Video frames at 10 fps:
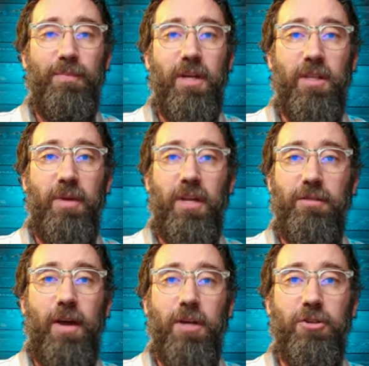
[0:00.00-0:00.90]
in the
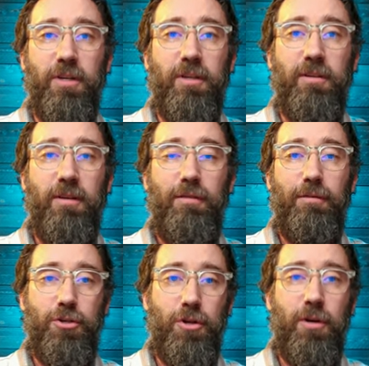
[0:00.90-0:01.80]
manufacturing
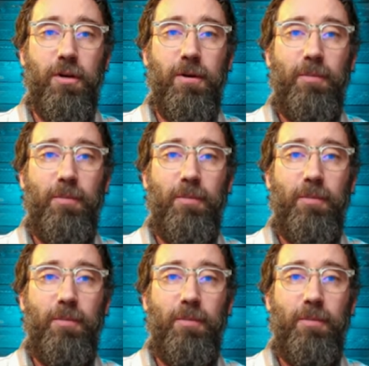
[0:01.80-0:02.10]
for sure.